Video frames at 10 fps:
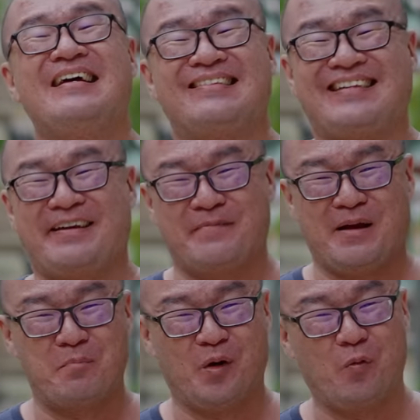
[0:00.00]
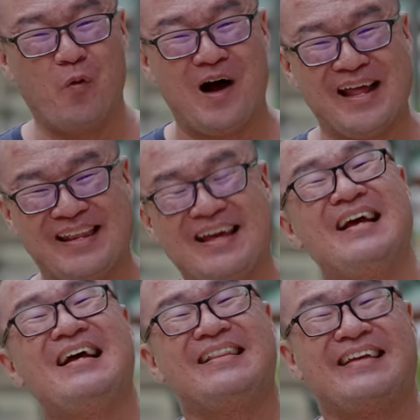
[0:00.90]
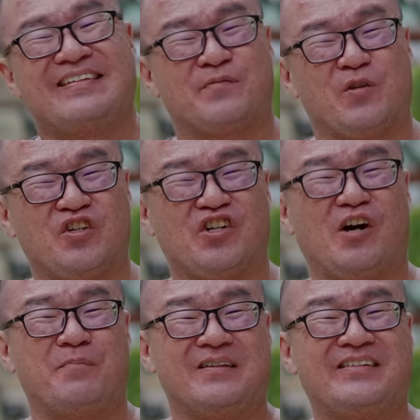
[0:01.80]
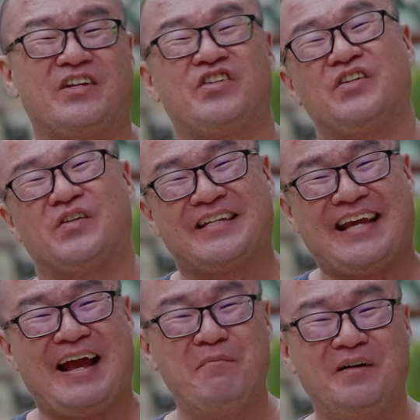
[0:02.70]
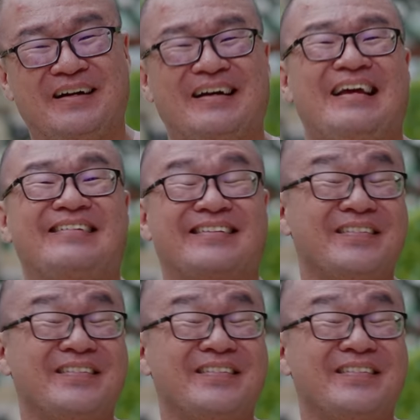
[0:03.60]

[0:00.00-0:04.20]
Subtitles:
Tip number one, the exposure compensation on camera is